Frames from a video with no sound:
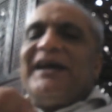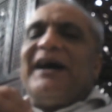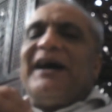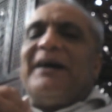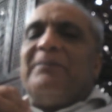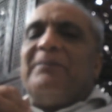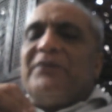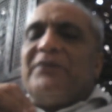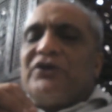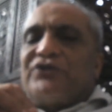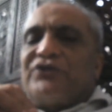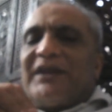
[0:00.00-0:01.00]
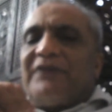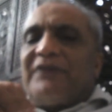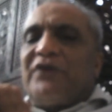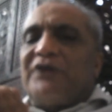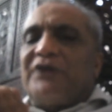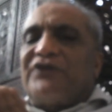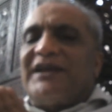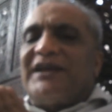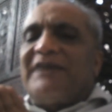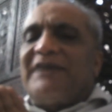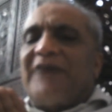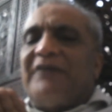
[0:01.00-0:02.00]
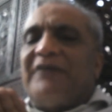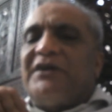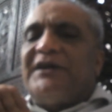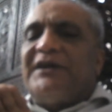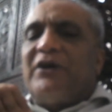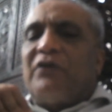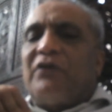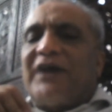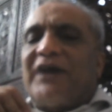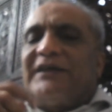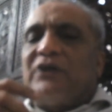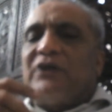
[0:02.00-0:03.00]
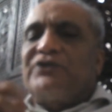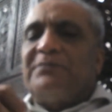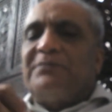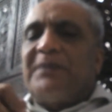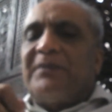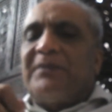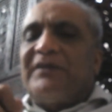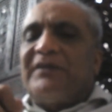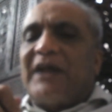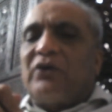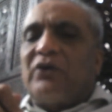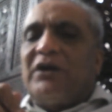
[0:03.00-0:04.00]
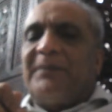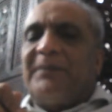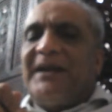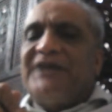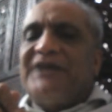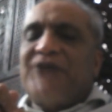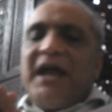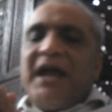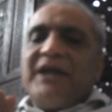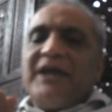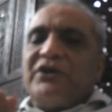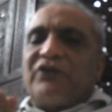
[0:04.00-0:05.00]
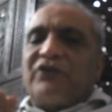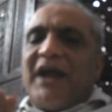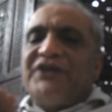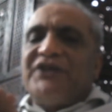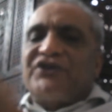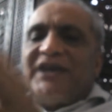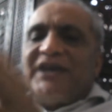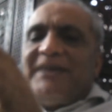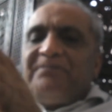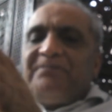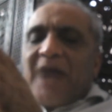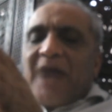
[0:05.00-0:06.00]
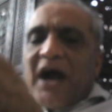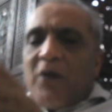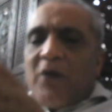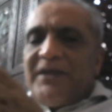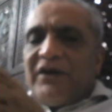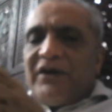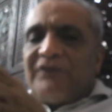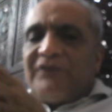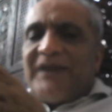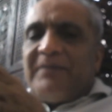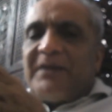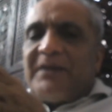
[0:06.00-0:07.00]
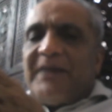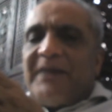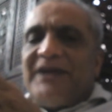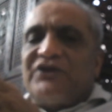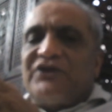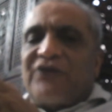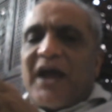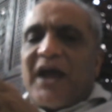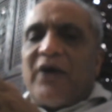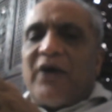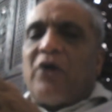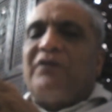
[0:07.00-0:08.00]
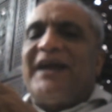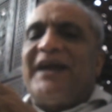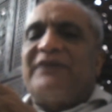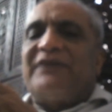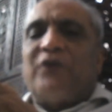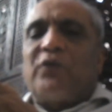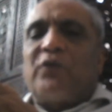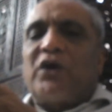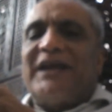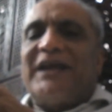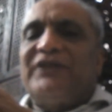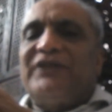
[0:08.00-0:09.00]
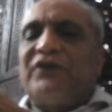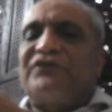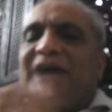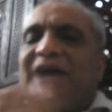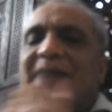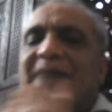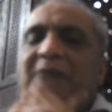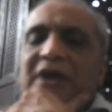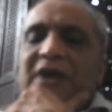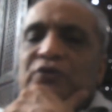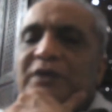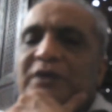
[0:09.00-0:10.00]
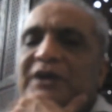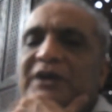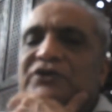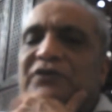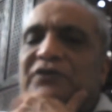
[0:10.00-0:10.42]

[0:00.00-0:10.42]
So that if you are treating 500 or 5,000 people with alcohol dependence, you try and see how many of them remain dry or wet for what length of time, 2 years or